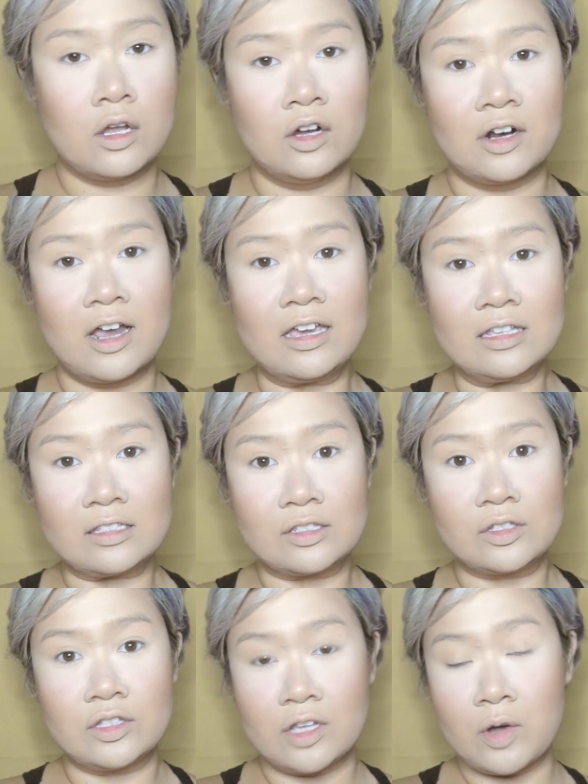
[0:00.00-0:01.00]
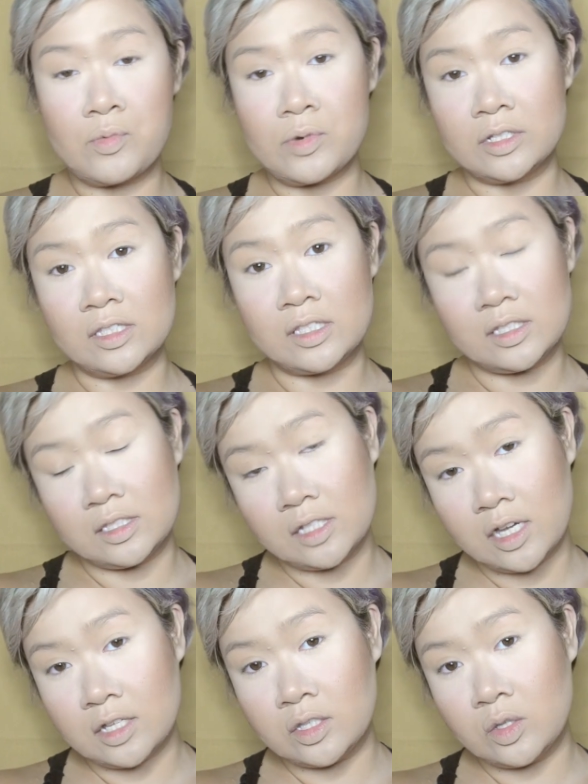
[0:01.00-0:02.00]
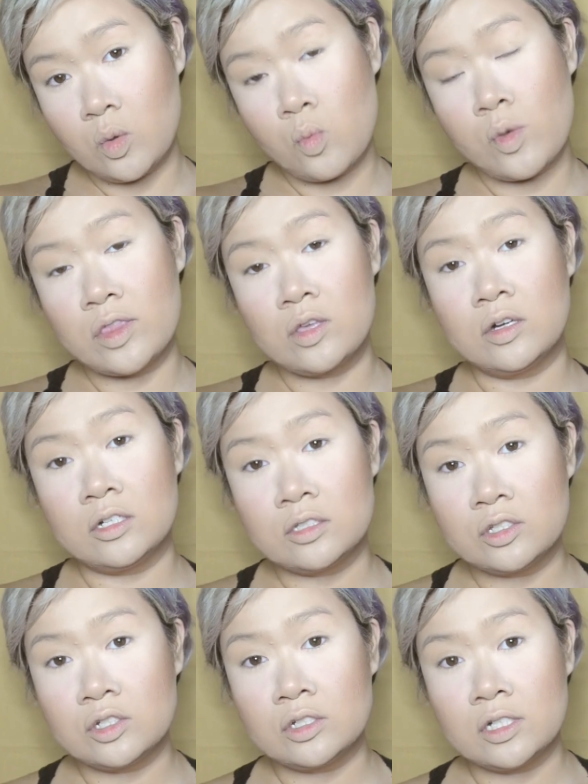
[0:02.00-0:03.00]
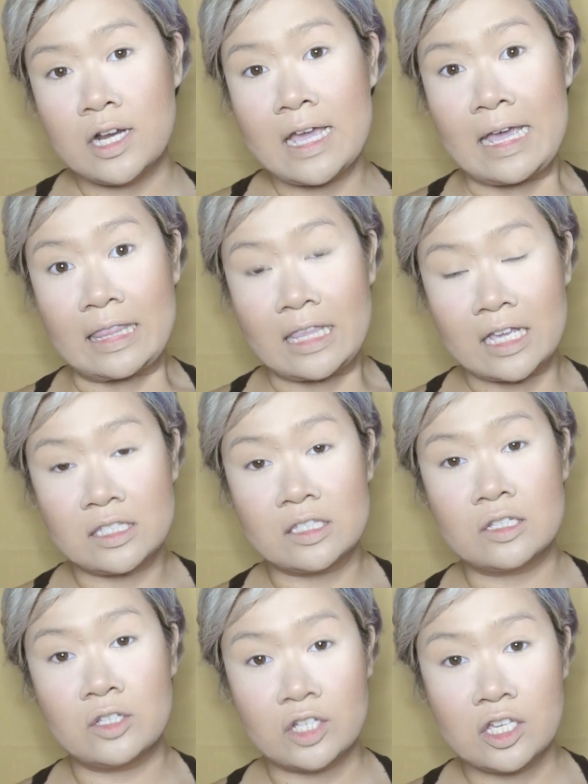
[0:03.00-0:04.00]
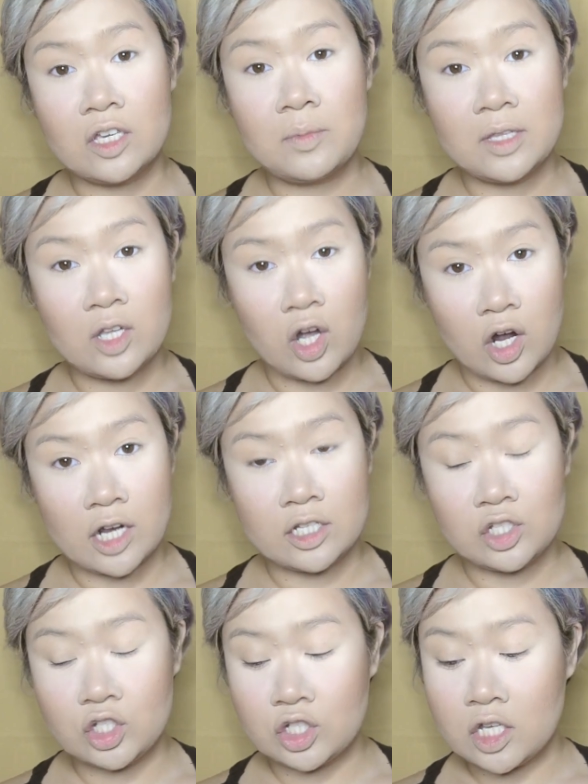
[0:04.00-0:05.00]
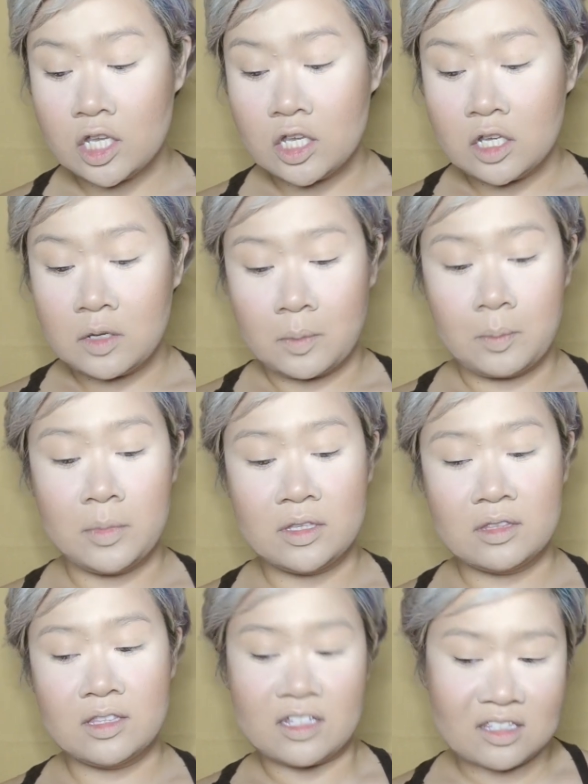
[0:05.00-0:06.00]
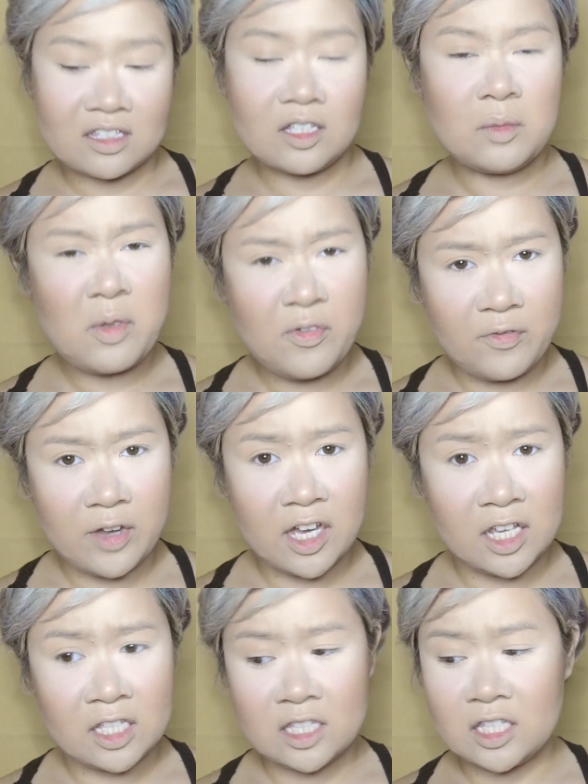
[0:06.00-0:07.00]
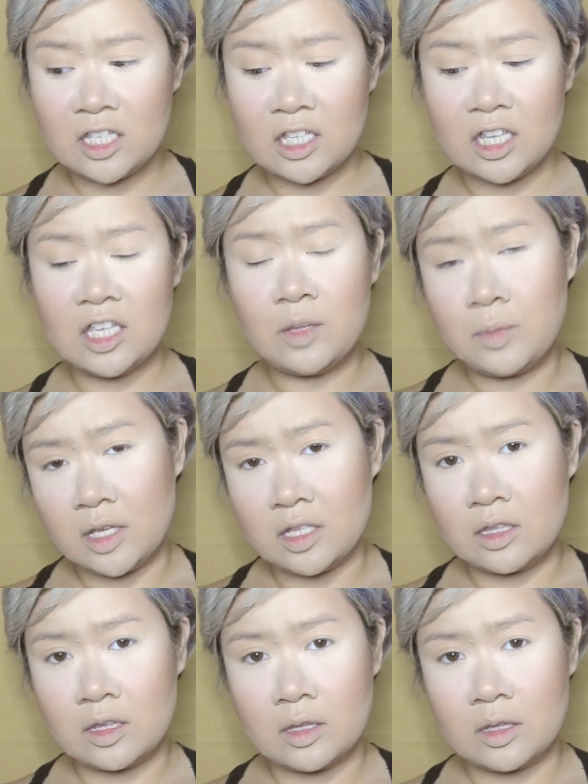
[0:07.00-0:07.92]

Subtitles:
Alright, so now we're done with contour, and it's looking a bit harsh, but that's gonna be fine in a bit.